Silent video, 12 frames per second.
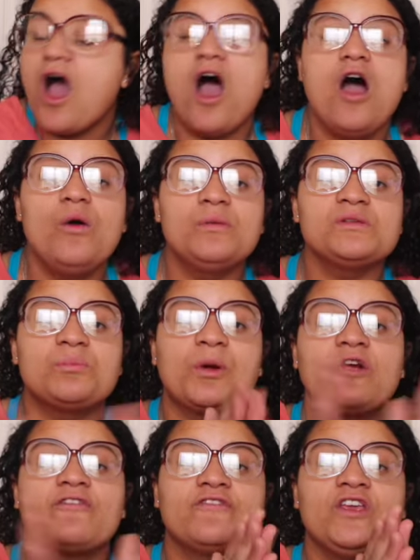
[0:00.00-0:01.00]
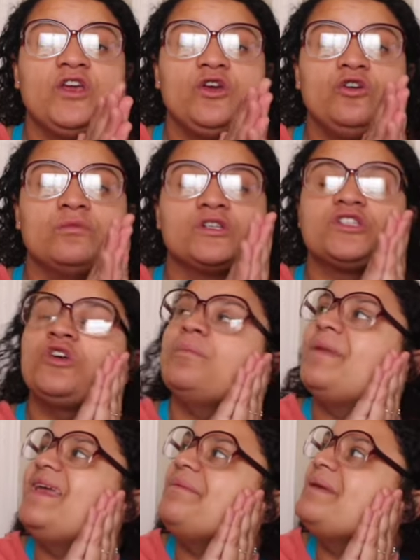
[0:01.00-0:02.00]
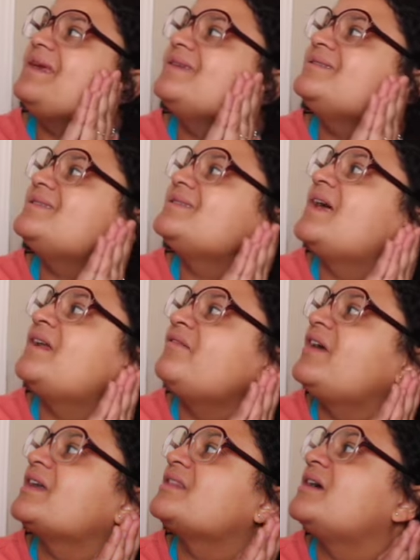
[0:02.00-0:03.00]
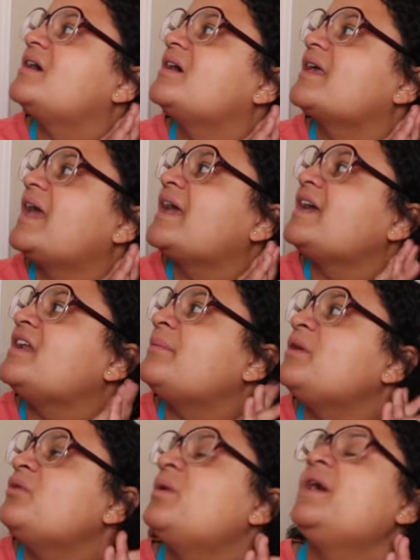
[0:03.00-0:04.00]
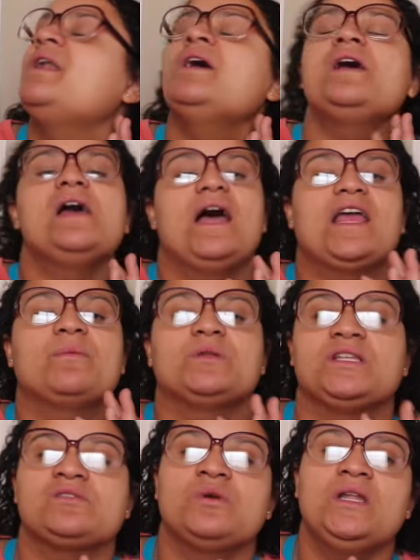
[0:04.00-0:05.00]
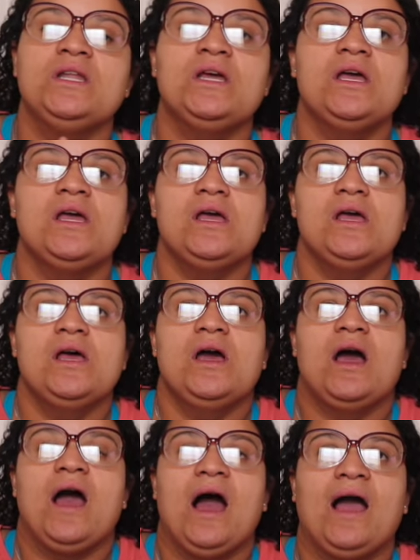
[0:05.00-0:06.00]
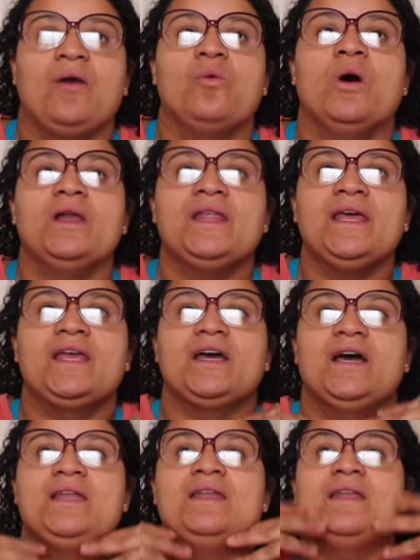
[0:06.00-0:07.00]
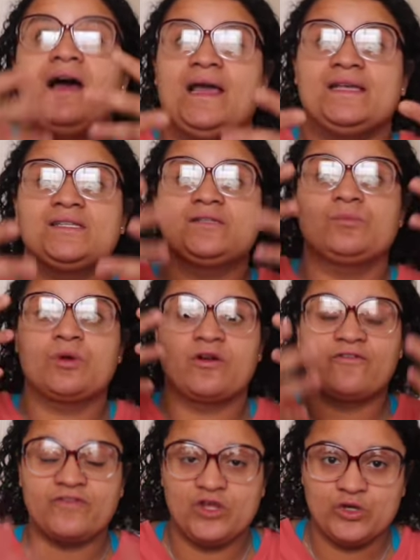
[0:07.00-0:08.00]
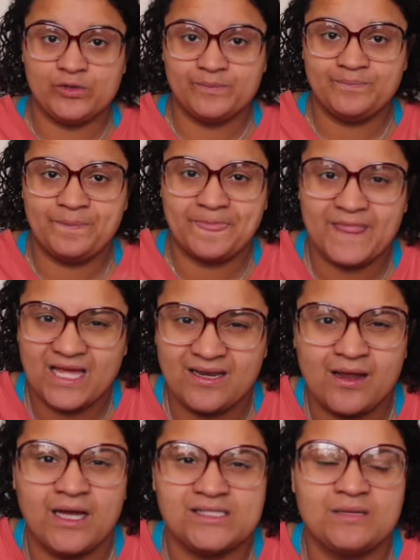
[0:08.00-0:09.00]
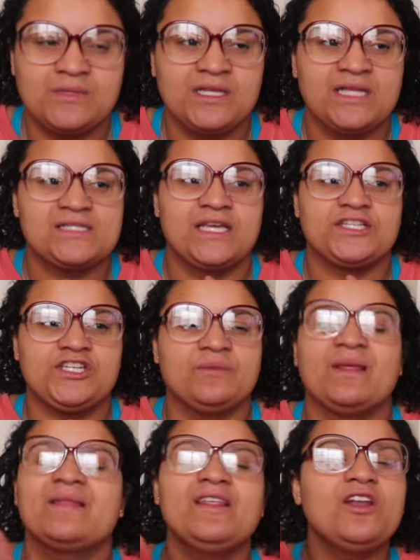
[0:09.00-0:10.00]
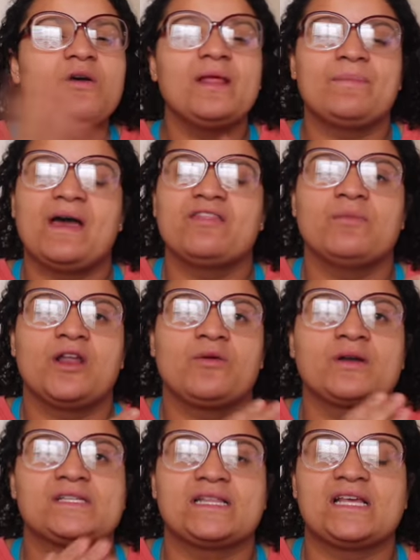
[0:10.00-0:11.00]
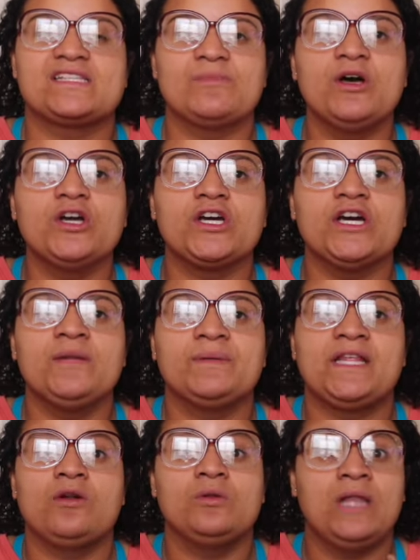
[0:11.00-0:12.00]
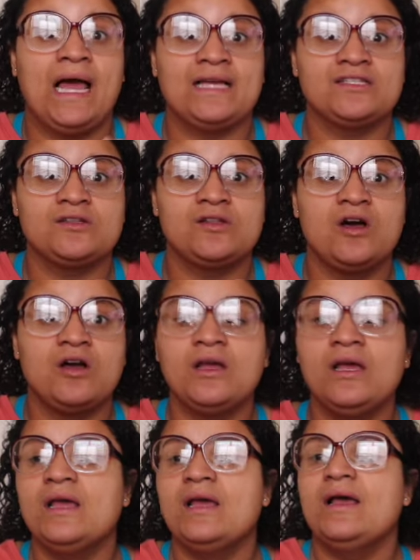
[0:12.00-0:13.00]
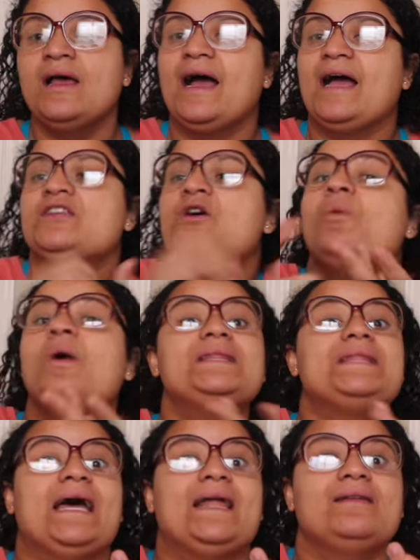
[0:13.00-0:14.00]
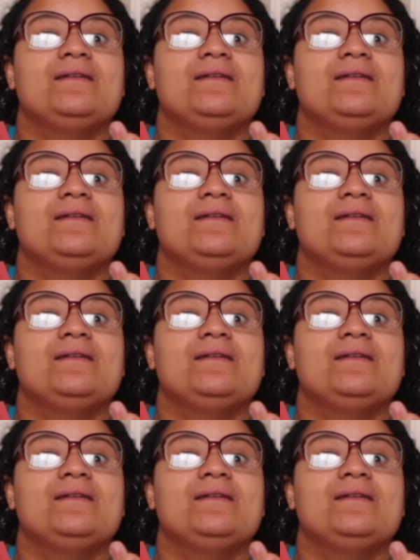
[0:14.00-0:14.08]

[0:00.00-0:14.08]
Oh, it was a perfume. So maybe instead of like the KKW one, I can put this one. I want like a nice perfume, not something that's like cheap. Like, you know, like Bath & Body Works, like they smell good, but they don't last long. I don't want that.